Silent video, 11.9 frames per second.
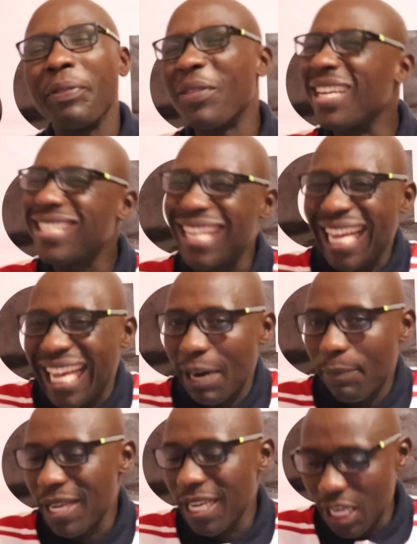There is a
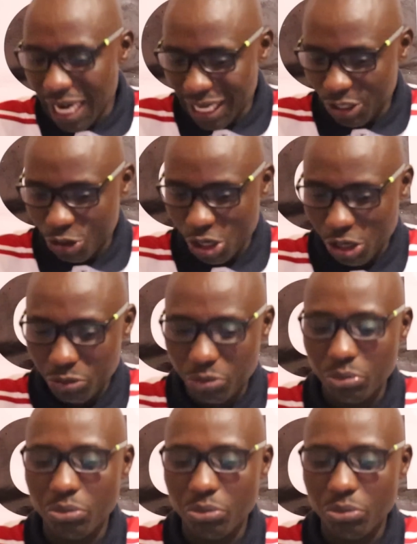grabbing culture